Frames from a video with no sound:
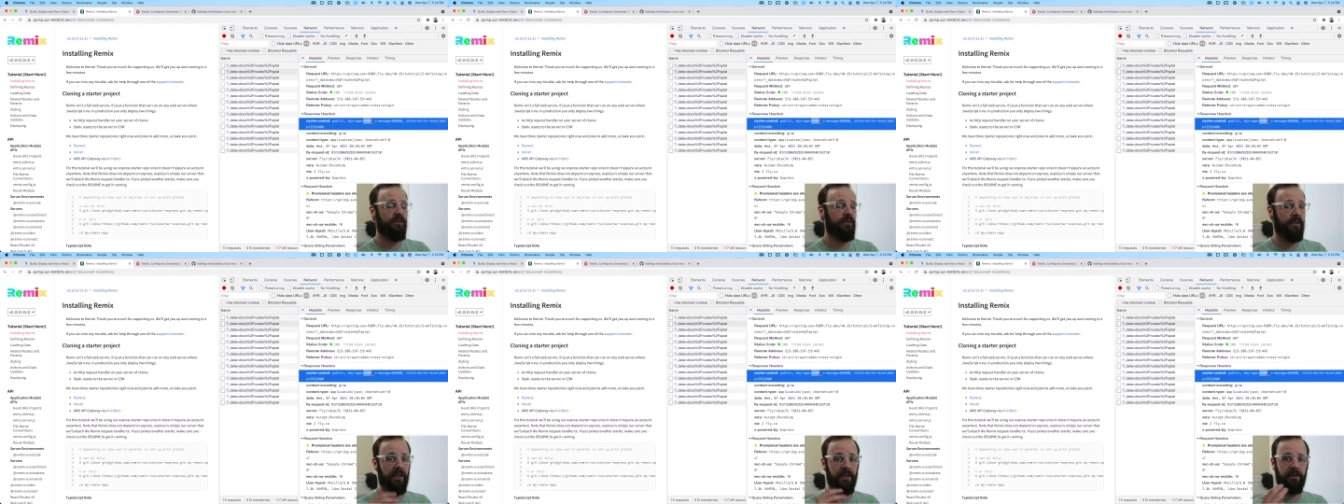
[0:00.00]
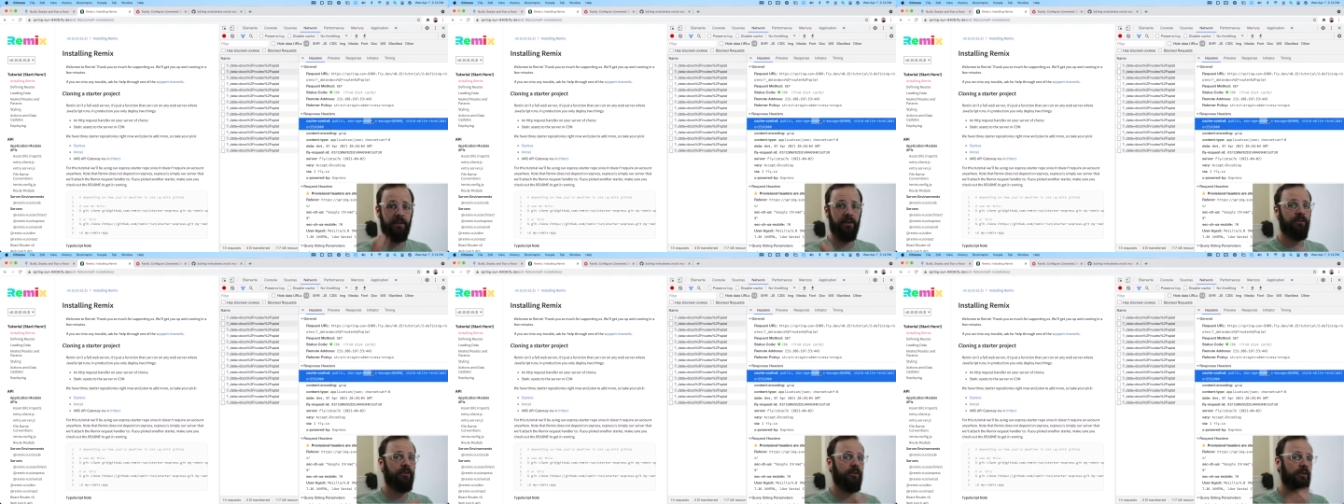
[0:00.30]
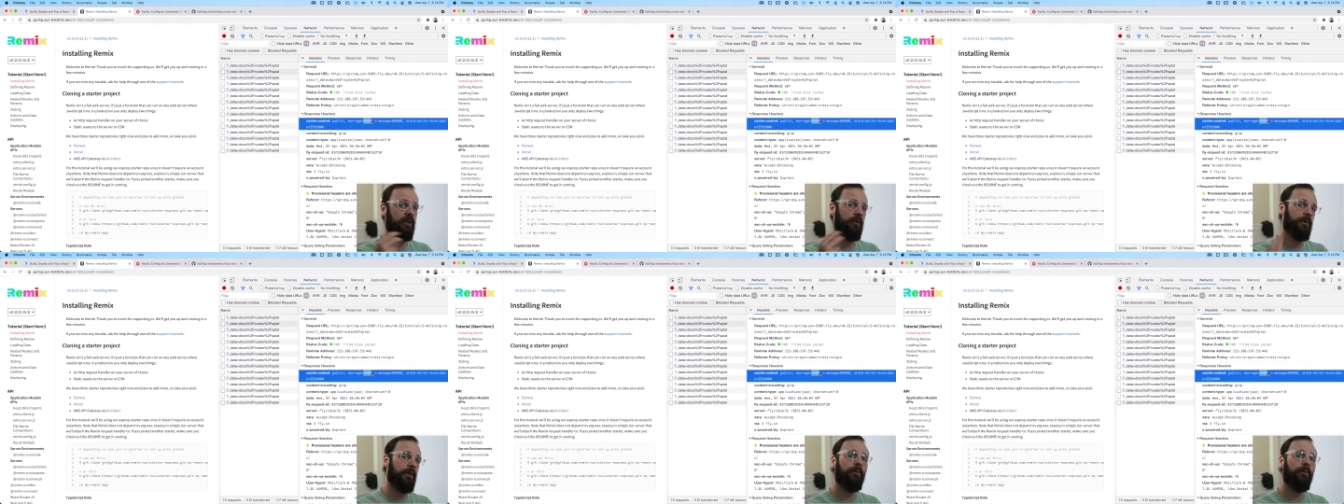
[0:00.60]
and then things are
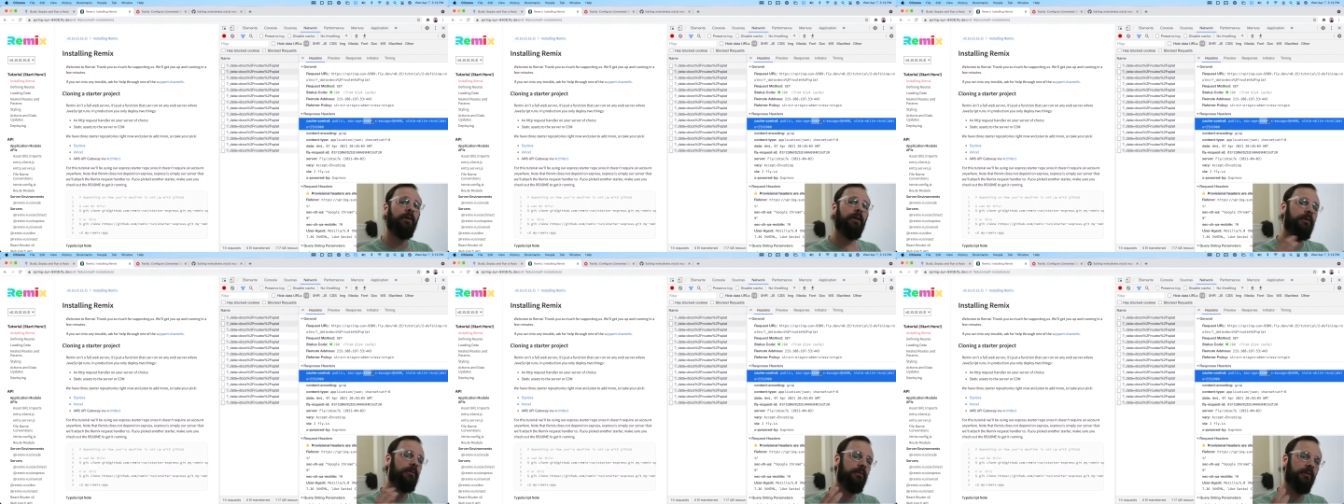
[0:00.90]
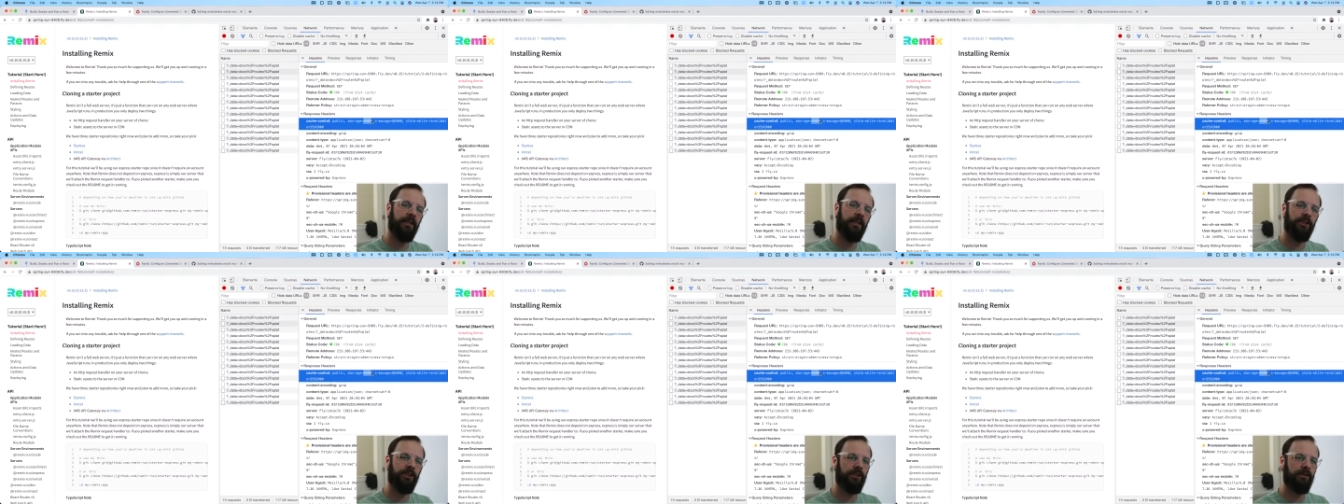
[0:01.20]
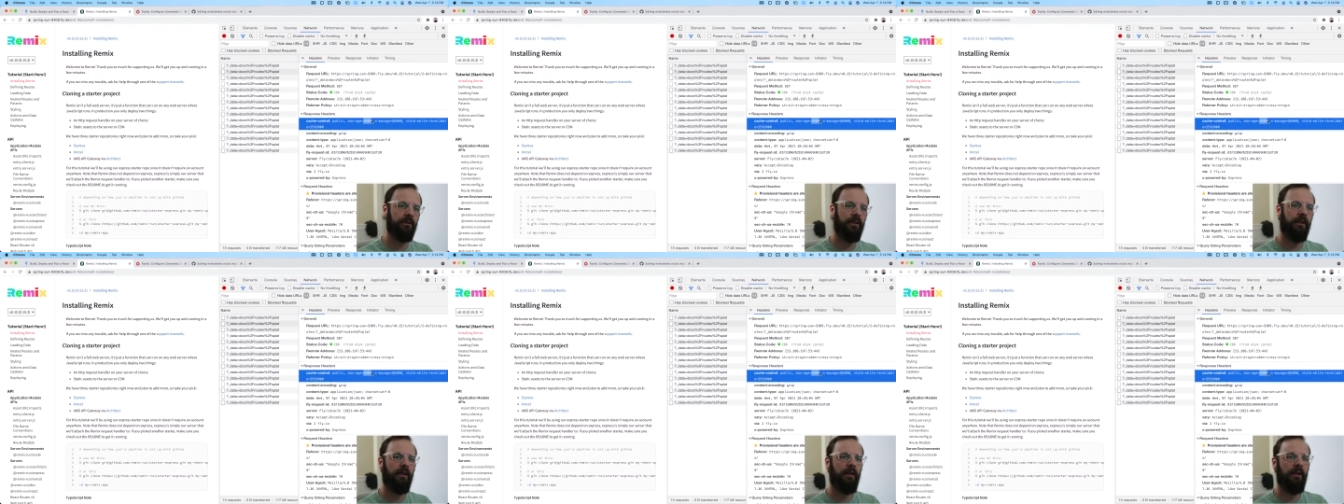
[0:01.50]
going to be really fresh.
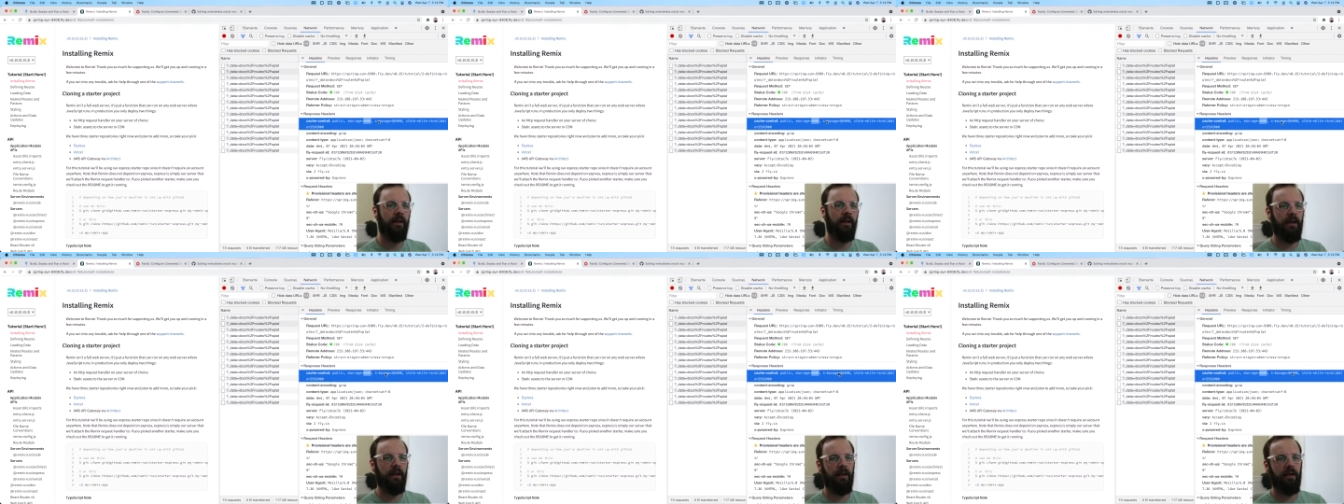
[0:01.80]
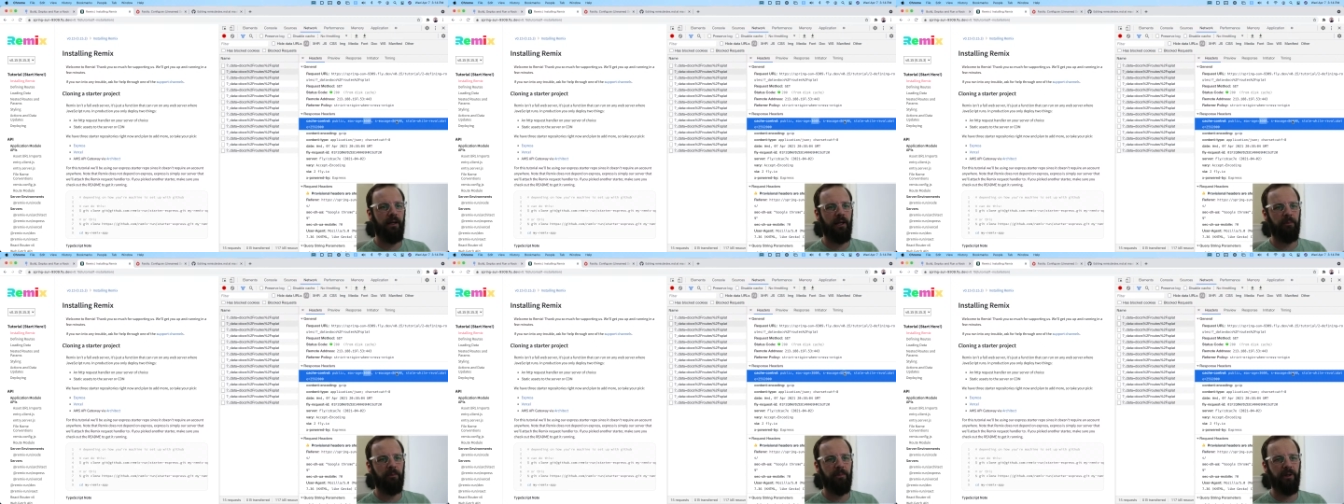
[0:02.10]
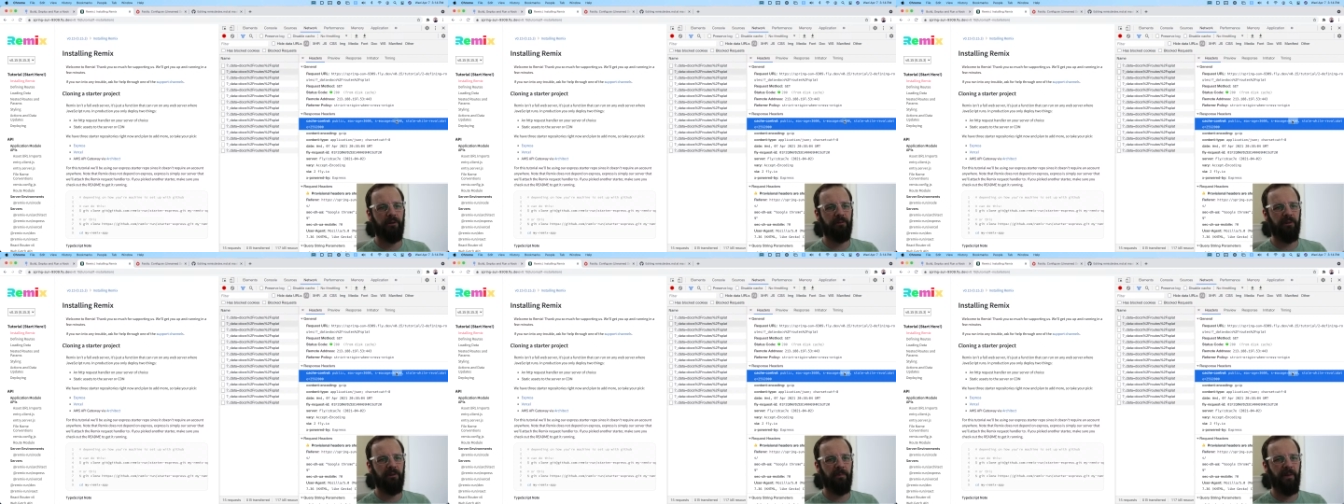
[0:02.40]

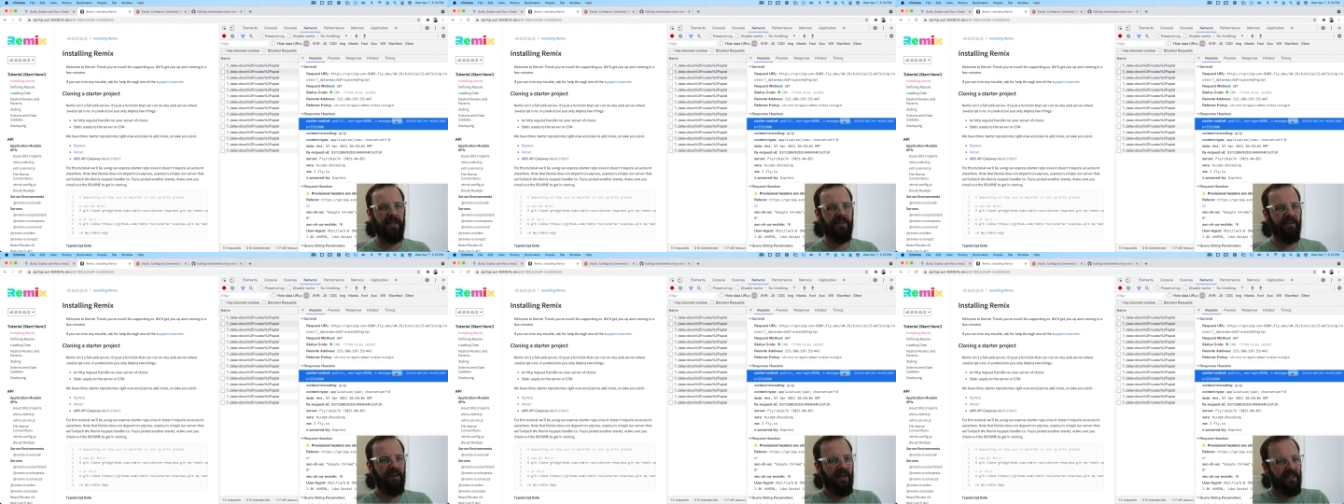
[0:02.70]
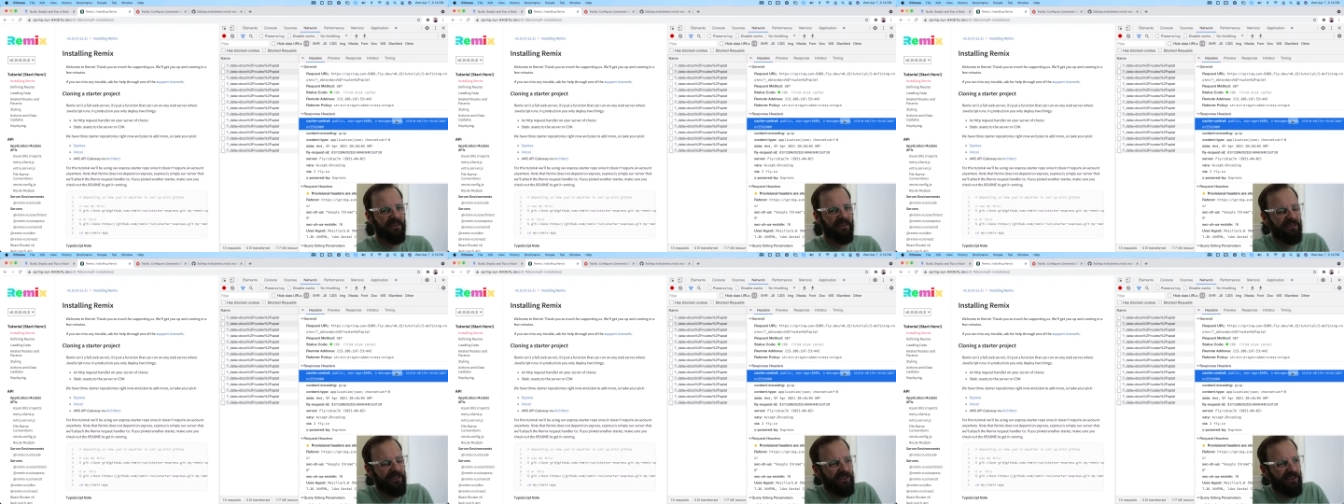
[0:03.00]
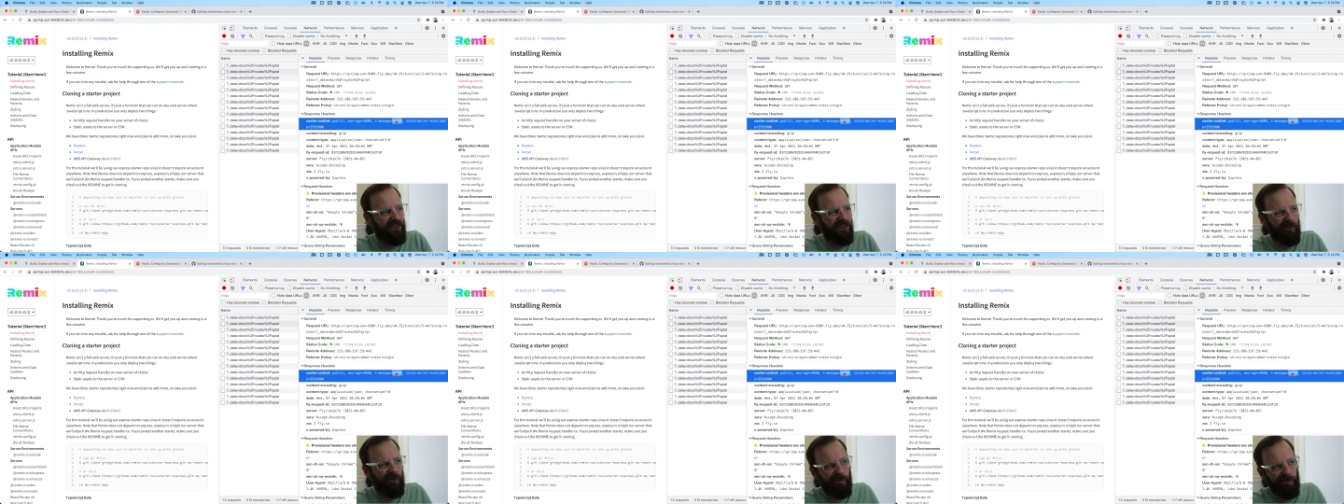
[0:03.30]
But for my
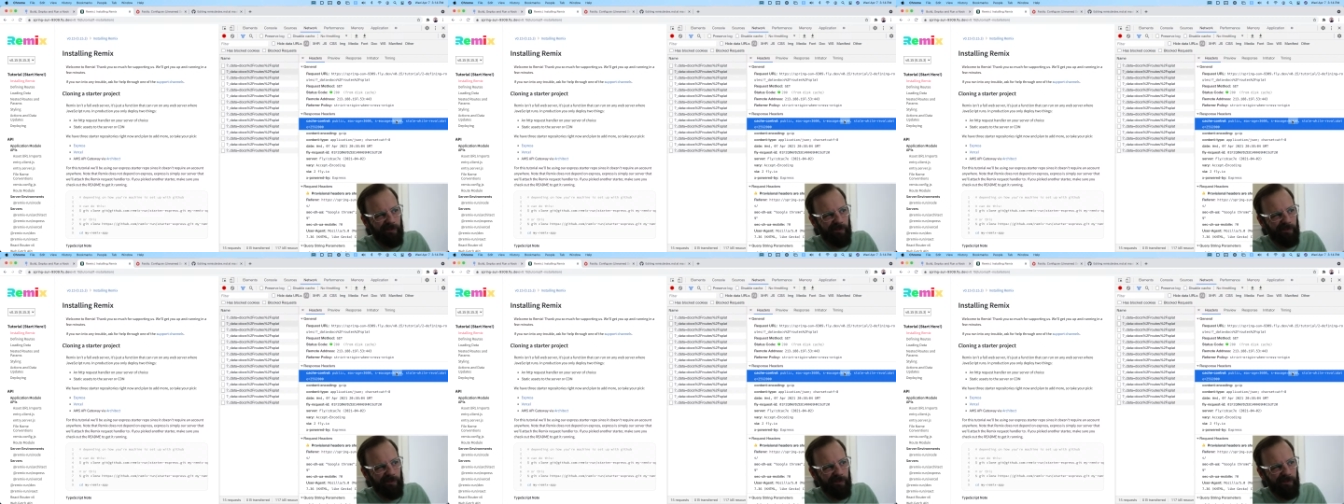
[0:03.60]
docs,